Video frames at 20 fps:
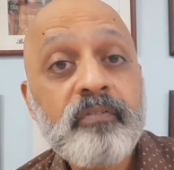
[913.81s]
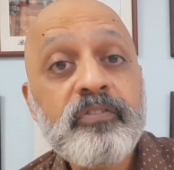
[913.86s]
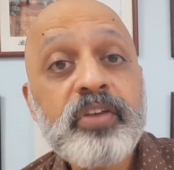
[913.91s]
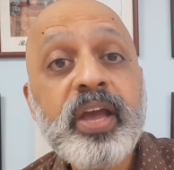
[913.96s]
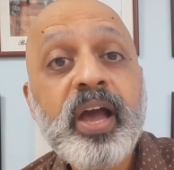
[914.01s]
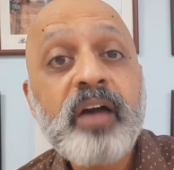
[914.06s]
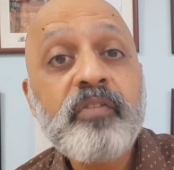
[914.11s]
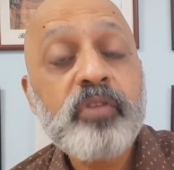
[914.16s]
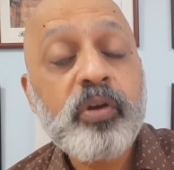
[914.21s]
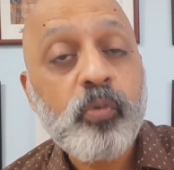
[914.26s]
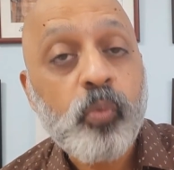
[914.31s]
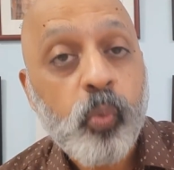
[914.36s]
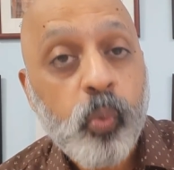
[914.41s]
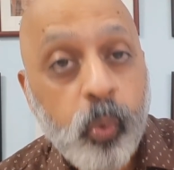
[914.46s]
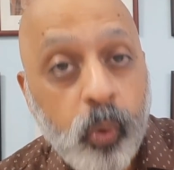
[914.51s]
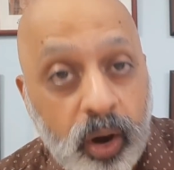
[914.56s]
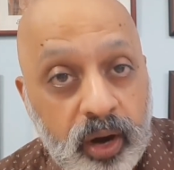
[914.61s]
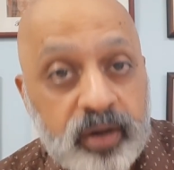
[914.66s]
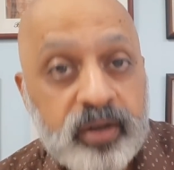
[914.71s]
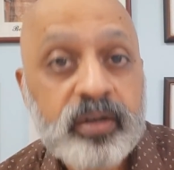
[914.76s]
We have a
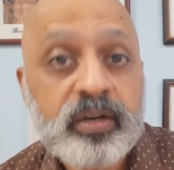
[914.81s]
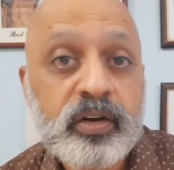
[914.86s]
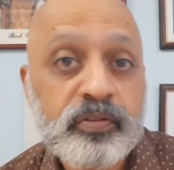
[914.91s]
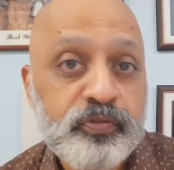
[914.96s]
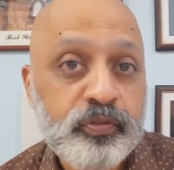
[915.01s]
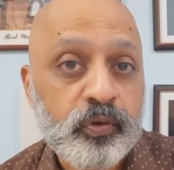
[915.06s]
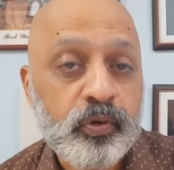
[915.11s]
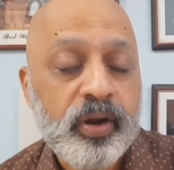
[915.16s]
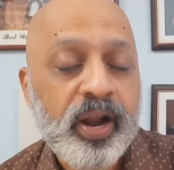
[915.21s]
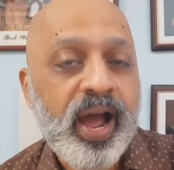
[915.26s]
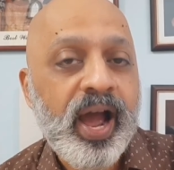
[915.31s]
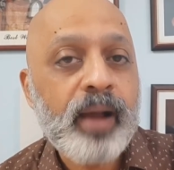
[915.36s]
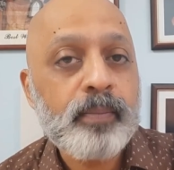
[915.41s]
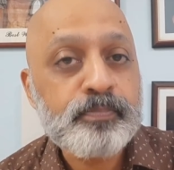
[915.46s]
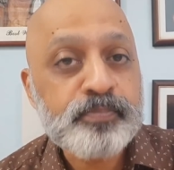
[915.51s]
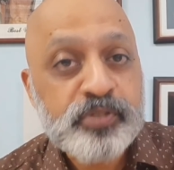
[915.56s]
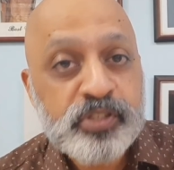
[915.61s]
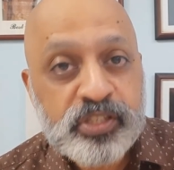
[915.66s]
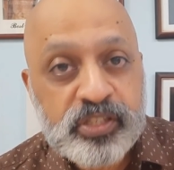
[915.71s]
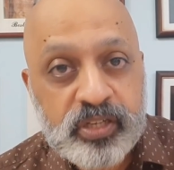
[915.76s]
wonderful,
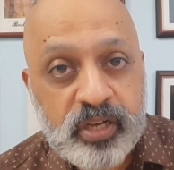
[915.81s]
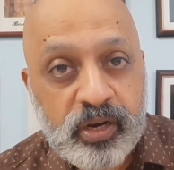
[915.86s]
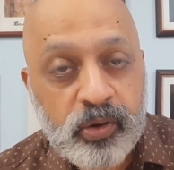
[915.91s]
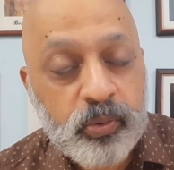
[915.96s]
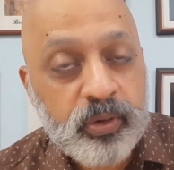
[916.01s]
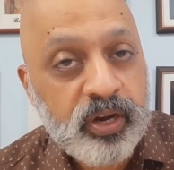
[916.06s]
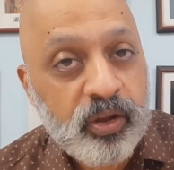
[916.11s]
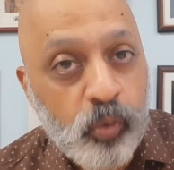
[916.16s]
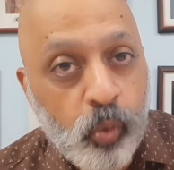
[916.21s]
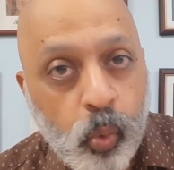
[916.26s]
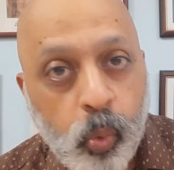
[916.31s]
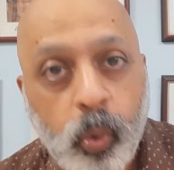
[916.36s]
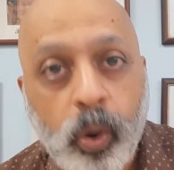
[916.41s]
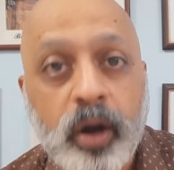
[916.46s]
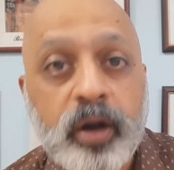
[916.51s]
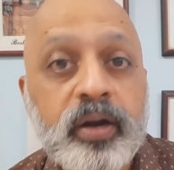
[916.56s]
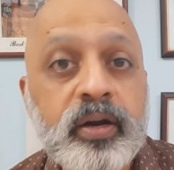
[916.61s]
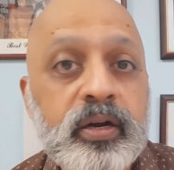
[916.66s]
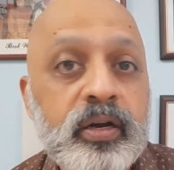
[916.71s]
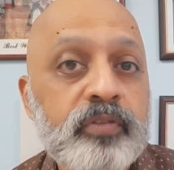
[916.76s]
absolutely
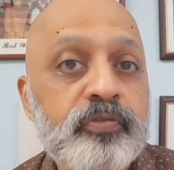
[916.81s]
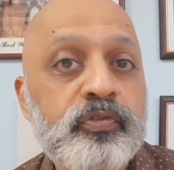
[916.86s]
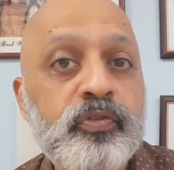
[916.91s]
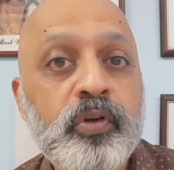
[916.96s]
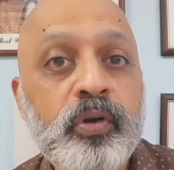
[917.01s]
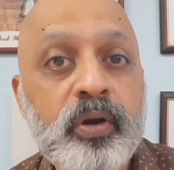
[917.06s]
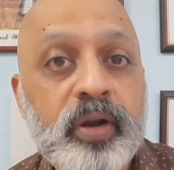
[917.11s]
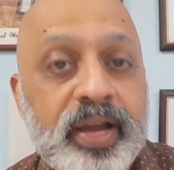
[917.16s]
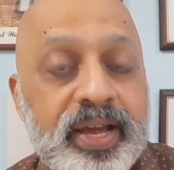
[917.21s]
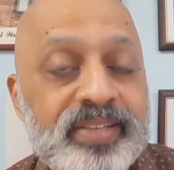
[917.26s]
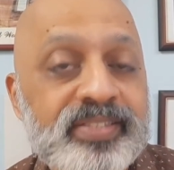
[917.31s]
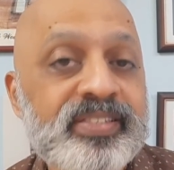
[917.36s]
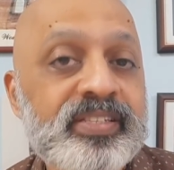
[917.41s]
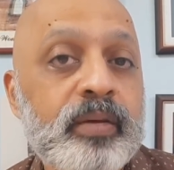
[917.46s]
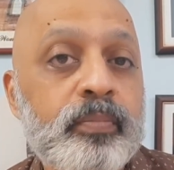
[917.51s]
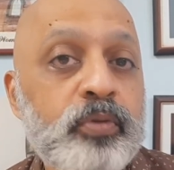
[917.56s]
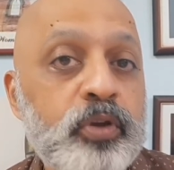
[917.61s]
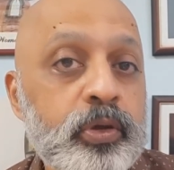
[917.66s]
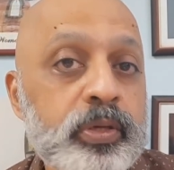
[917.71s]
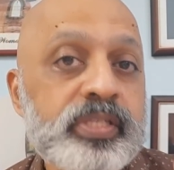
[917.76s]
wonderful
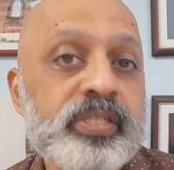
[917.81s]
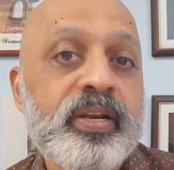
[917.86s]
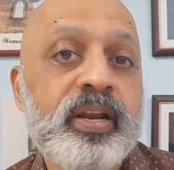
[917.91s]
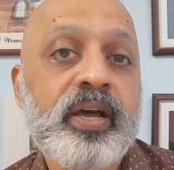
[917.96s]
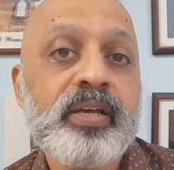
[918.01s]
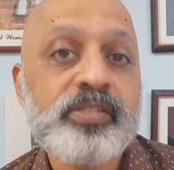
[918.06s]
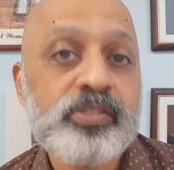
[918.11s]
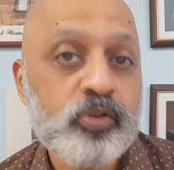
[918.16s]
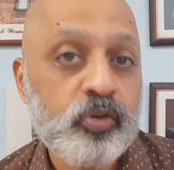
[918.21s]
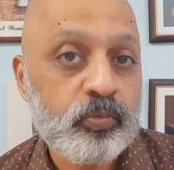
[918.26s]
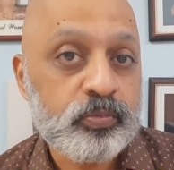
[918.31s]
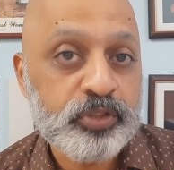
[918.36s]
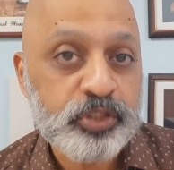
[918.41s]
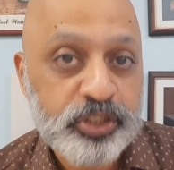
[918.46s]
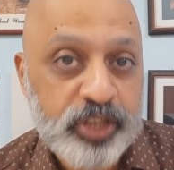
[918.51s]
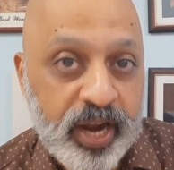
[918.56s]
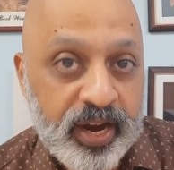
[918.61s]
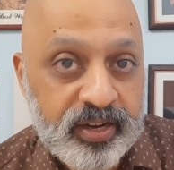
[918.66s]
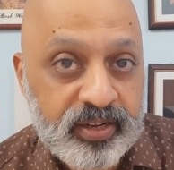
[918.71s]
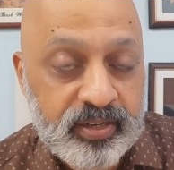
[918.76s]
SWS classroom
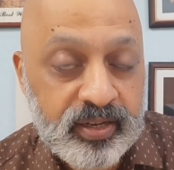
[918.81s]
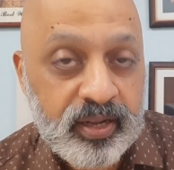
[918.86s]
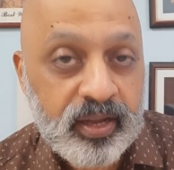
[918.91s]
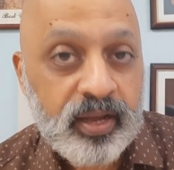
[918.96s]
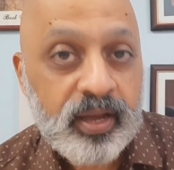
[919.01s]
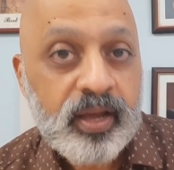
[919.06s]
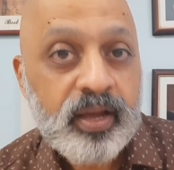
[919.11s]
chat